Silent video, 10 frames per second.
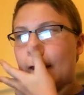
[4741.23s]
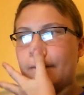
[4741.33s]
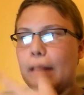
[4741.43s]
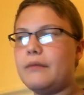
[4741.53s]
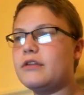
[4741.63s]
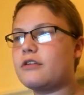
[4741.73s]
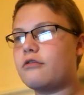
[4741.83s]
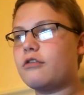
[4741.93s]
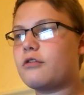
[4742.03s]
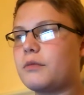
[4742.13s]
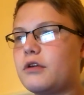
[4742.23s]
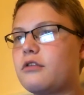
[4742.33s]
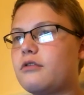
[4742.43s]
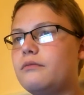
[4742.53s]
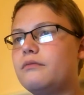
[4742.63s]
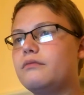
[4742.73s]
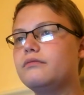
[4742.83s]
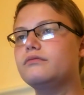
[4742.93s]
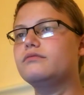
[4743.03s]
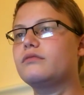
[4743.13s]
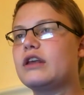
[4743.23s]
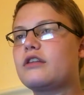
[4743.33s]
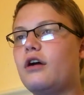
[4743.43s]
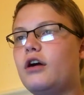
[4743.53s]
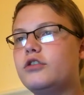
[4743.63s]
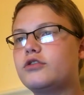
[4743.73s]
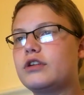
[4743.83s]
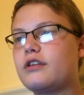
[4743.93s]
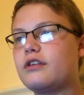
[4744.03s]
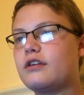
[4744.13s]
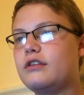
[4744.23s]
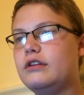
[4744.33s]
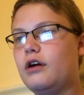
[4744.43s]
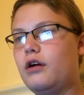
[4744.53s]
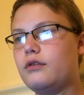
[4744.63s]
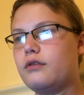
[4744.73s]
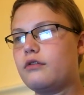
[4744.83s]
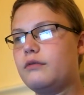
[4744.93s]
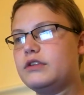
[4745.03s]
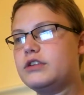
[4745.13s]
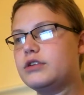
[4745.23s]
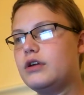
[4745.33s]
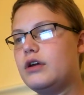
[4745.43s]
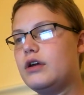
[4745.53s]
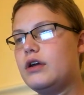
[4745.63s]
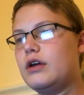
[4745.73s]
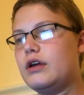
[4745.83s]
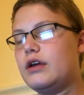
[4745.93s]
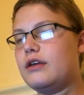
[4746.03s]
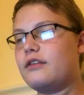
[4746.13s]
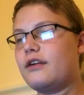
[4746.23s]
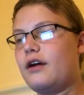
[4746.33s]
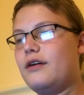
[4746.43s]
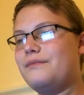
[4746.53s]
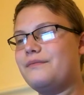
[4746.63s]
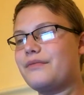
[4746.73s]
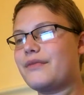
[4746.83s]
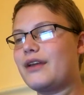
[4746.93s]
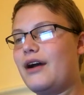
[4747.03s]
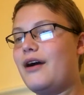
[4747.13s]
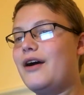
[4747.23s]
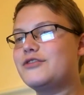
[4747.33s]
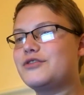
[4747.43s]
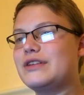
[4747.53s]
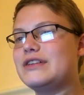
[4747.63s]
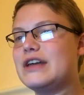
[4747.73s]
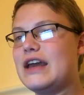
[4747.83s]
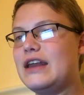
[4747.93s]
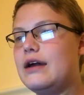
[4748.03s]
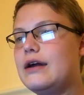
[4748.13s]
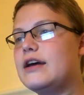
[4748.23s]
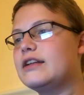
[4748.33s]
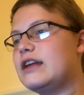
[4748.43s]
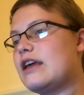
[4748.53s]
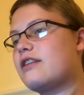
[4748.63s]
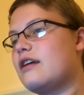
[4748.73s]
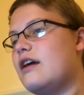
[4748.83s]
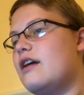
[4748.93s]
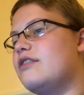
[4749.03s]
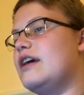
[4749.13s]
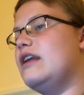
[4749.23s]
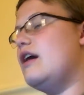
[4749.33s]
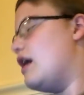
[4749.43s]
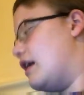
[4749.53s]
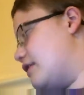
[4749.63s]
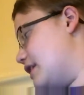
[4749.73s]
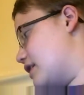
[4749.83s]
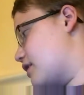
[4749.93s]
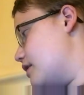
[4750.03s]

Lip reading: maybe this Christmas, it's $160, which is, 110 less than this,